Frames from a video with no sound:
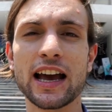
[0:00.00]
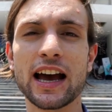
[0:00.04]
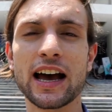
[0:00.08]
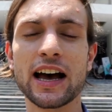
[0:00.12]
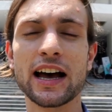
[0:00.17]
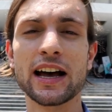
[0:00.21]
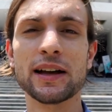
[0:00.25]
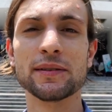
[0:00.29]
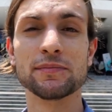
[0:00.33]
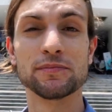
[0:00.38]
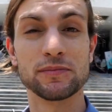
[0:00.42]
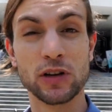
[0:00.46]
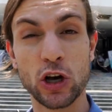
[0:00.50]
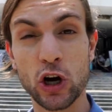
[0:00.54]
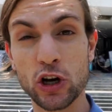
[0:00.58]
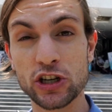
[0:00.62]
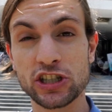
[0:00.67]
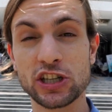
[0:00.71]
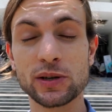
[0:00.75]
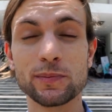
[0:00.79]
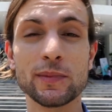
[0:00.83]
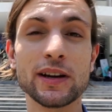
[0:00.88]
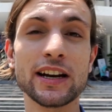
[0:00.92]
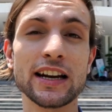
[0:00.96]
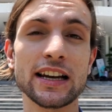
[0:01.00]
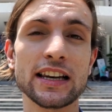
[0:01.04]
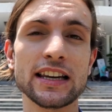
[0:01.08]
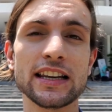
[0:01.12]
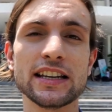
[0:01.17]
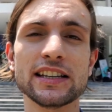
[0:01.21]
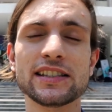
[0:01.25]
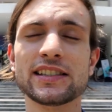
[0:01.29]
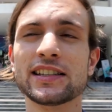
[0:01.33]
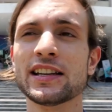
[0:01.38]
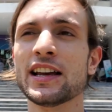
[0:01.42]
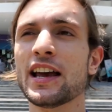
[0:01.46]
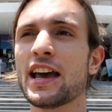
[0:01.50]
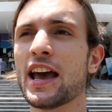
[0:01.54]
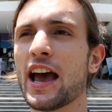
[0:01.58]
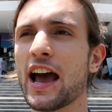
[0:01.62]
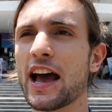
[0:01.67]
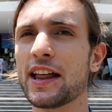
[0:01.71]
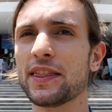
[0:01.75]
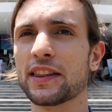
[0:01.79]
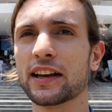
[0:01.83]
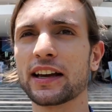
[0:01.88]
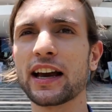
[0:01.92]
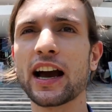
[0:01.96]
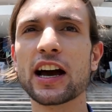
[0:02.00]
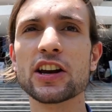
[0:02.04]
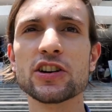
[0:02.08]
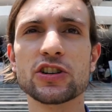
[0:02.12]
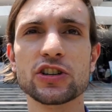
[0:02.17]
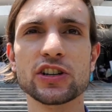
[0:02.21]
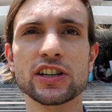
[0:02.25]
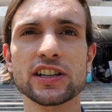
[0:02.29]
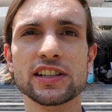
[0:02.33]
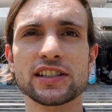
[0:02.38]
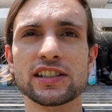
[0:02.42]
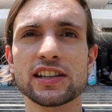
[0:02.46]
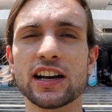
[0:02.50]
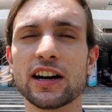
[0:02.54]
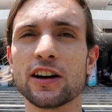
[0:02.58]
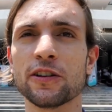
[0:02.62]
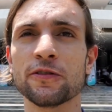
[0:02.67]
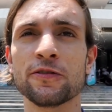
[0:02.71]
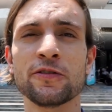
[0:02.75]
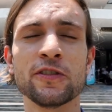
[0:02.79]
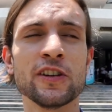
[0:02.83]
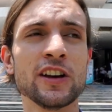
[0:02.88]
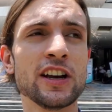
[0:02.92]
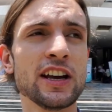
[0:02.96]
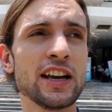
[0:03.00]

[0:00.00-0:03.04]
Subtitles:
Ho Chi Minh at least, and the country itself.